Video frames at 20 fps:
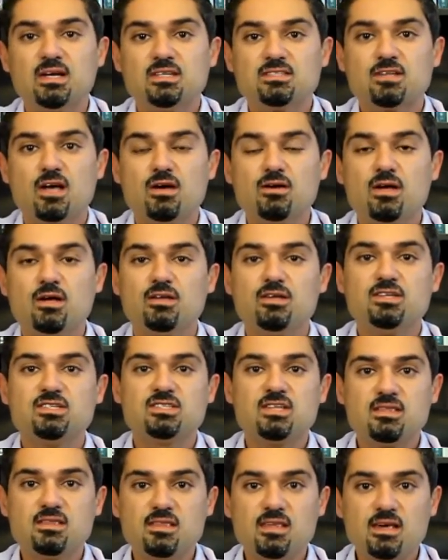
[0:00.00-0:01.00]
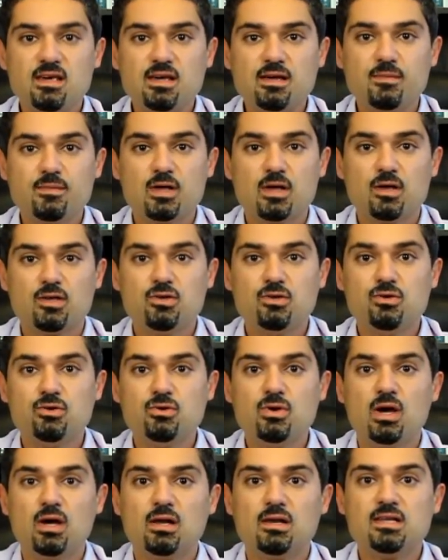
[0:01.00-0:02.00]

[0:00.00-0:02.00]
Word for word: So you sit there, you